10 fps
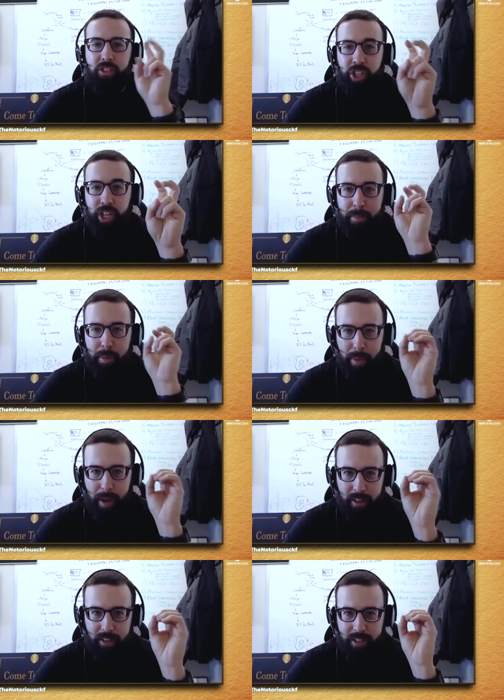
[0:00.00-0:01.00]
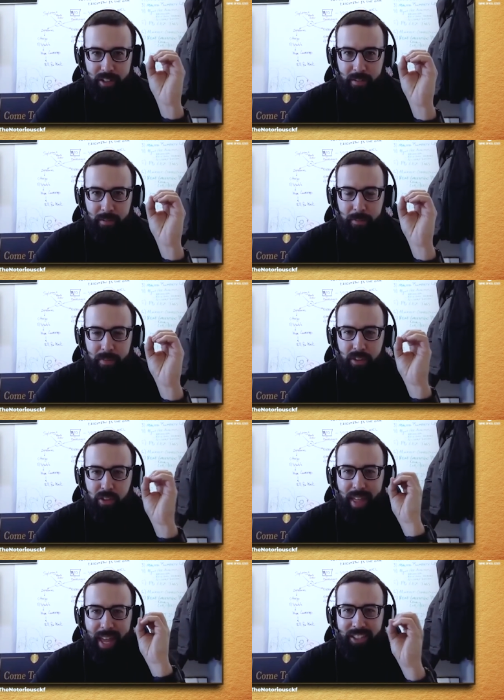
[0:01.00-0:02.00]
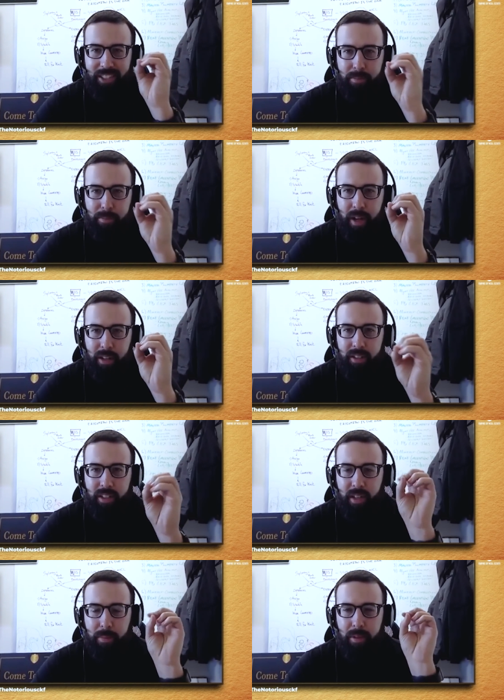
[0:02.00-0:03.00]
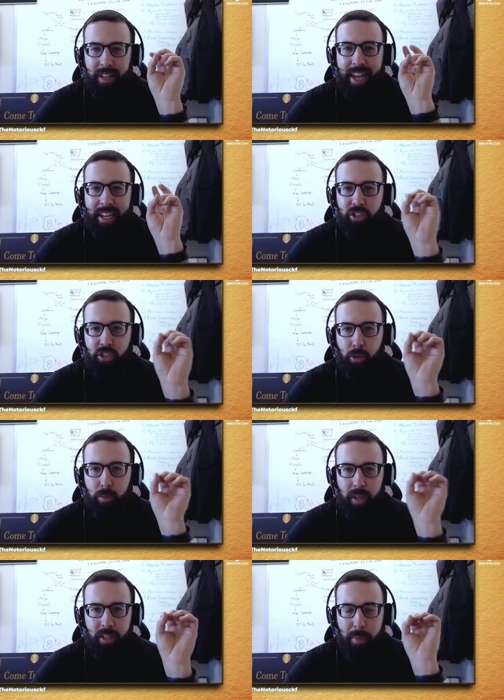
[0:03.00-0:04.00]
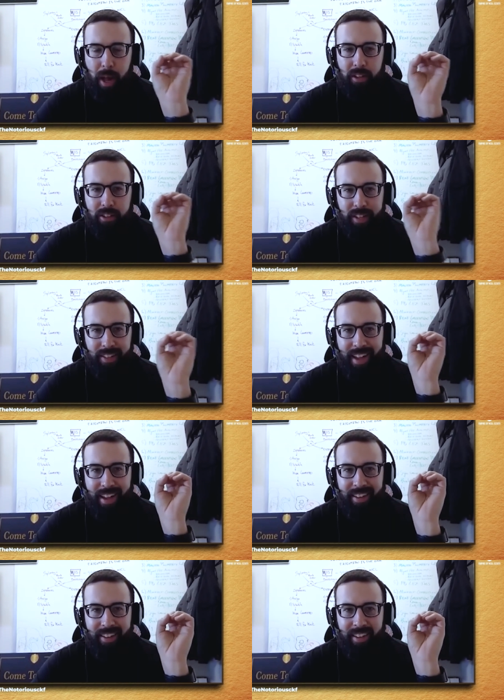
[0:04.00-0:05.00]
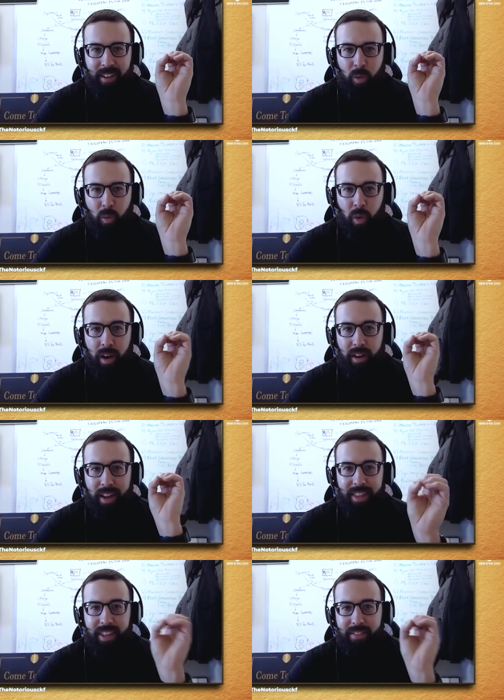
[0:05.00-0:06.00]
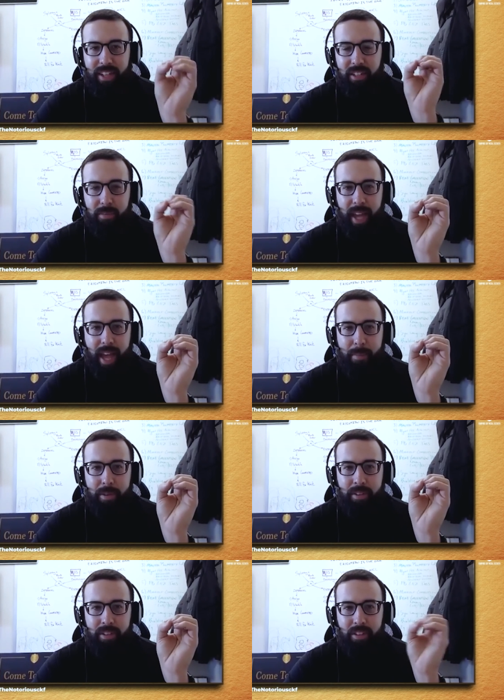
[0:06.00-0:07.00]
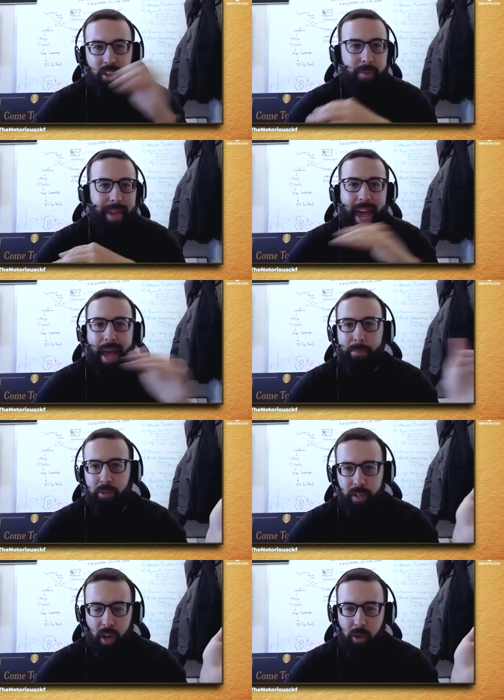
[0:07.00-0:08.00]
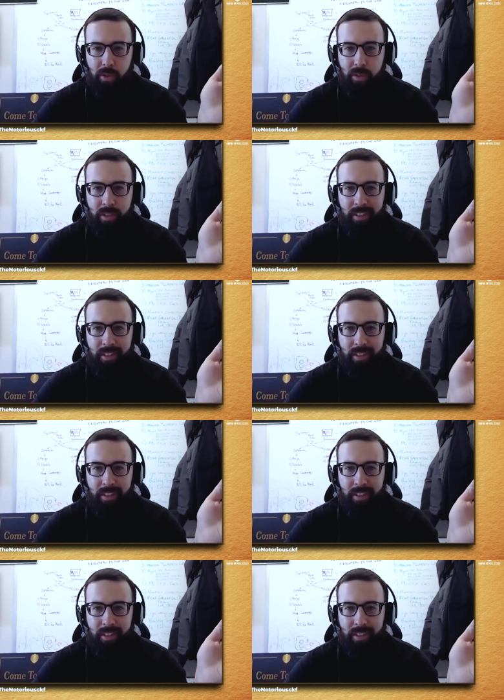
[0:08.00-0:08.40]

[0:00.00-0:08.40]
cheap policy. So that cheap policy is typically a surplus policy line where in the event something happens, you're going to be absolutely hosed,